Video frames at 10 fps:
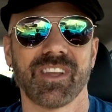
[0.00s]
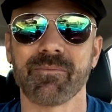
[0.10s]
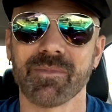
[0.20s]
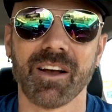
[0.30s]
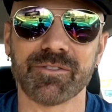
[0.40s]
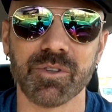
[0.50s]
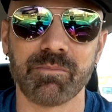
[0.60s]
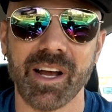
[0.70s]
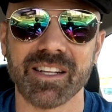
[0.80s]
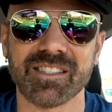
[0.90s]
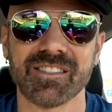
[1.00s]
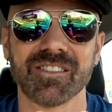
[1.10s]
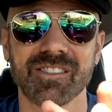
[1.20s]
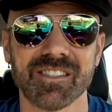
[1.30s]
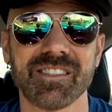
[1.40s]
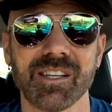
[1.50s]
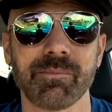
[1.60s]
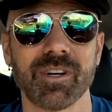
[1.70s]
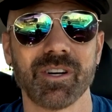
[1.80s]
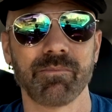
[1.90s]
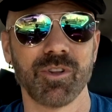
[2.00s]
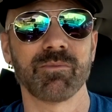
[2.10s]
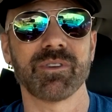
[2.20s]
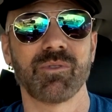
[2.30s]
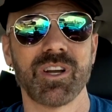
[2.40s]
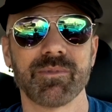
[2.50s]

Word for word: I'm off to a bad start. So this thing had better blow me away